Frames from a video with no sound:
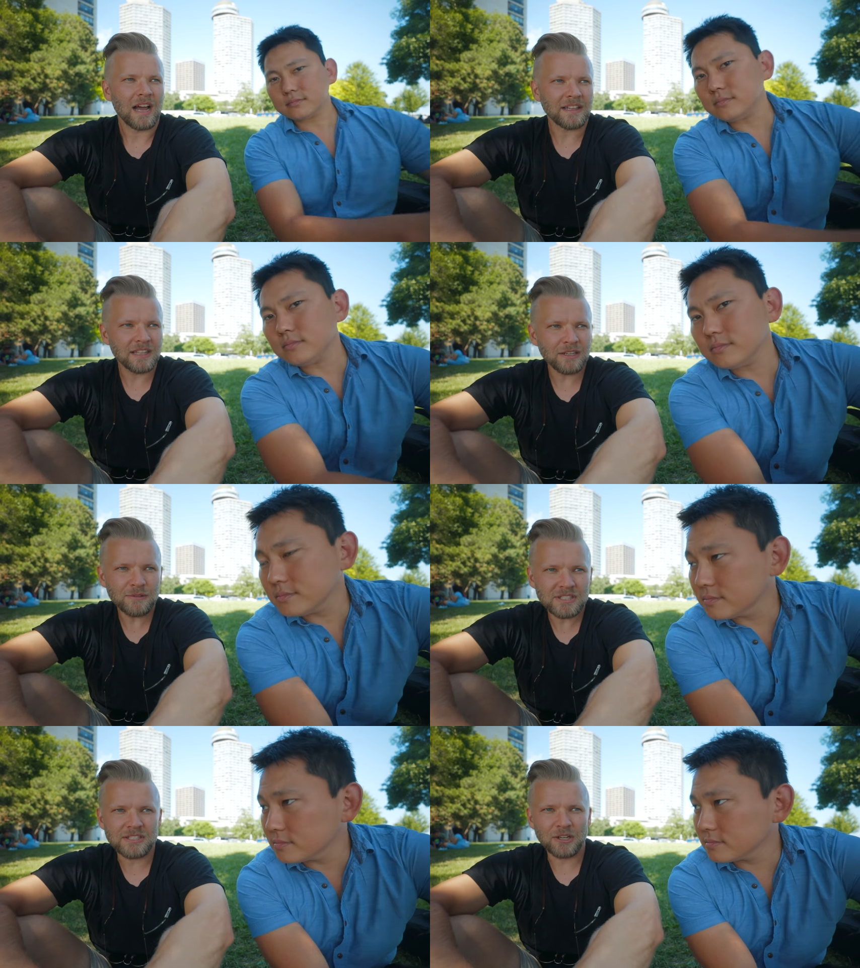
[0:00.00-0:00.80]
Speaker 1: I think it
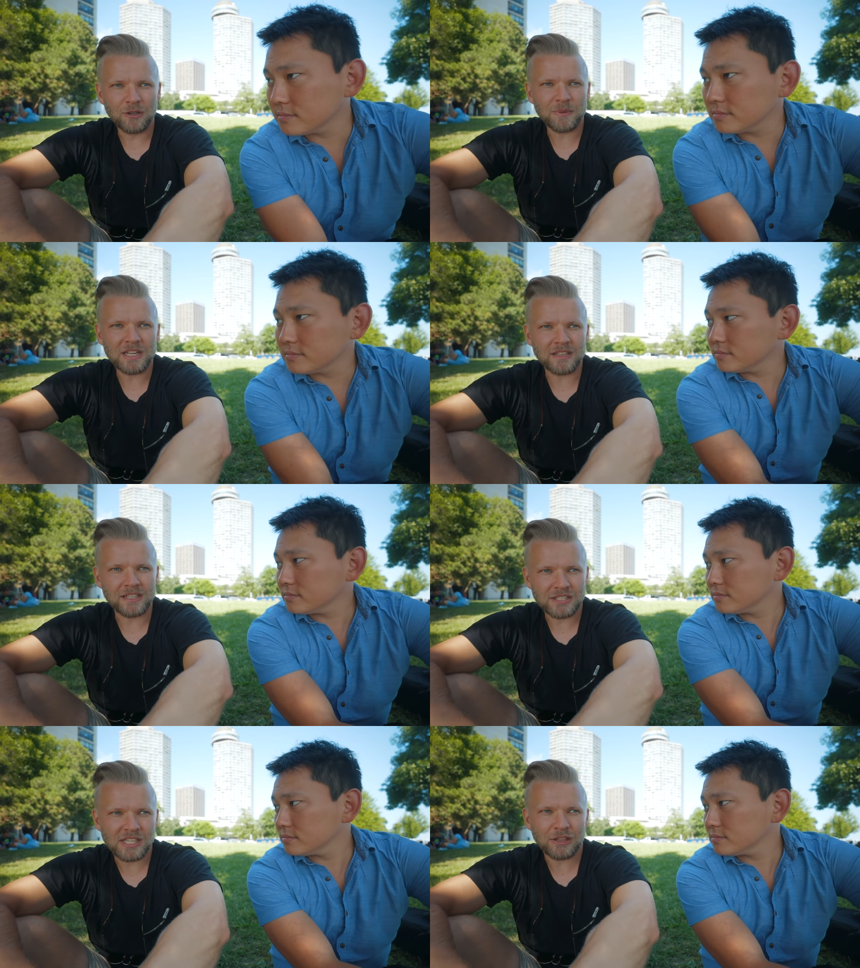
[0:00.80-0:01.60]
would still be
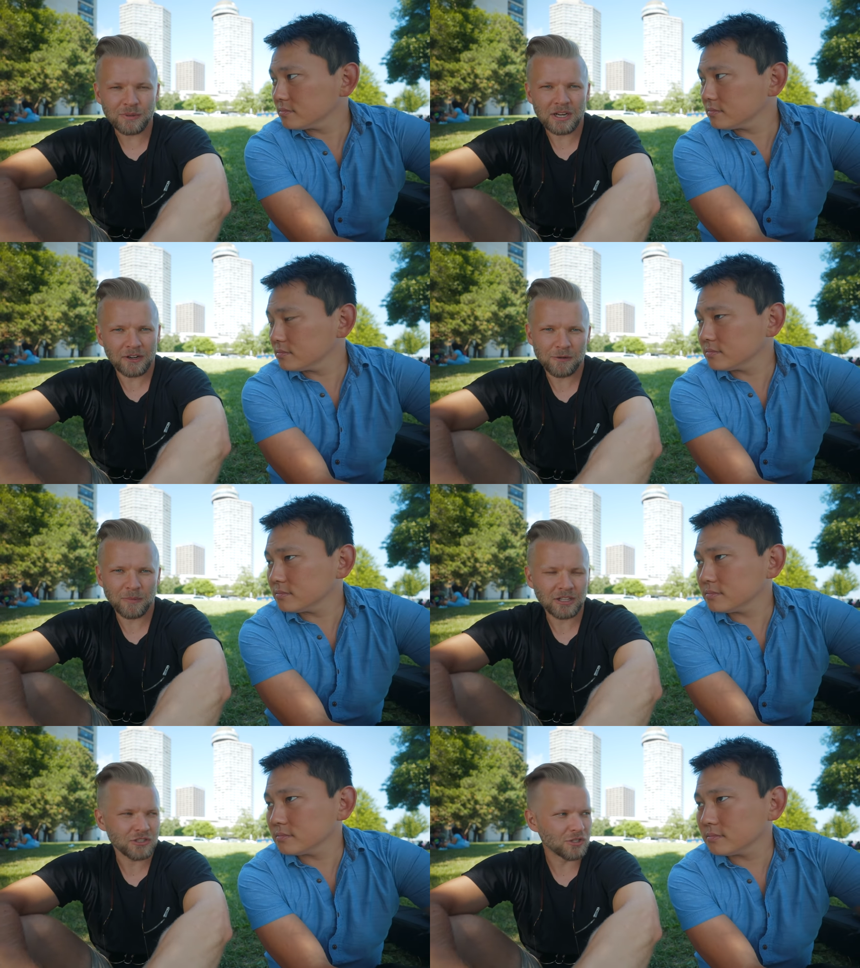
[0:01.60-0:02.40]
the C300
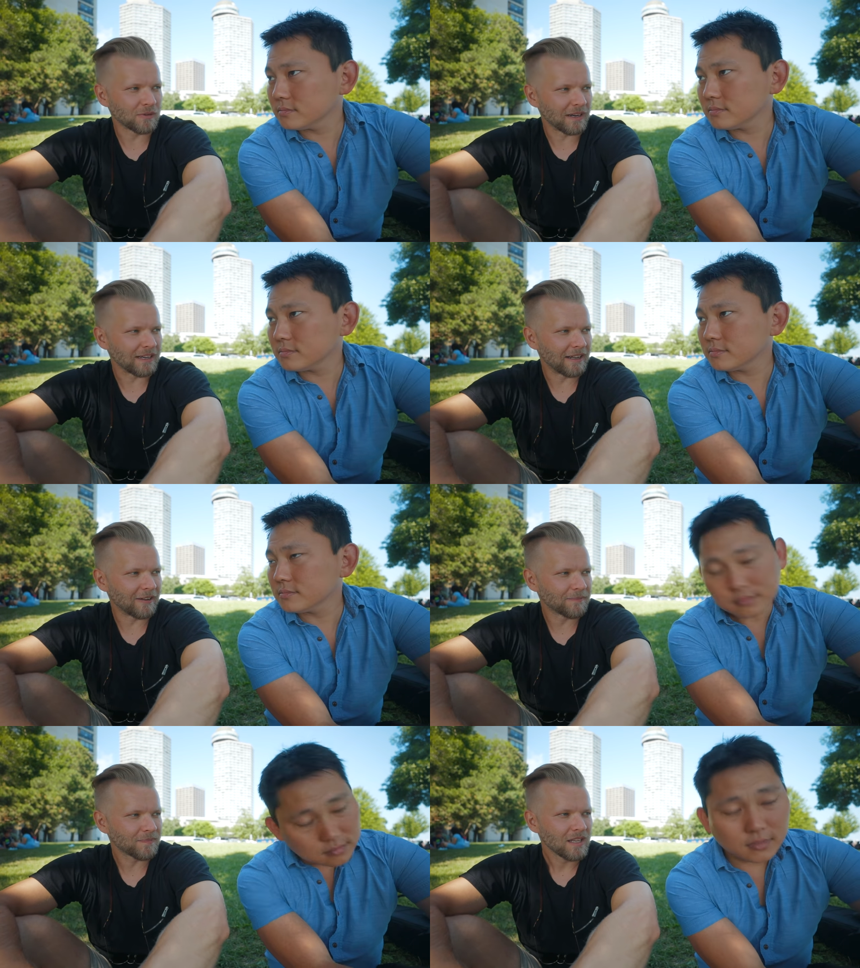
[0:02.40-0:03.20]
Mark II right now